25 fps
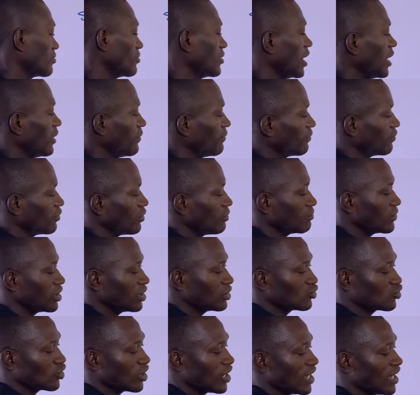Then from the
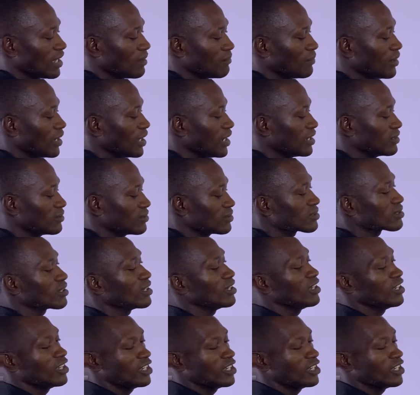trial balance,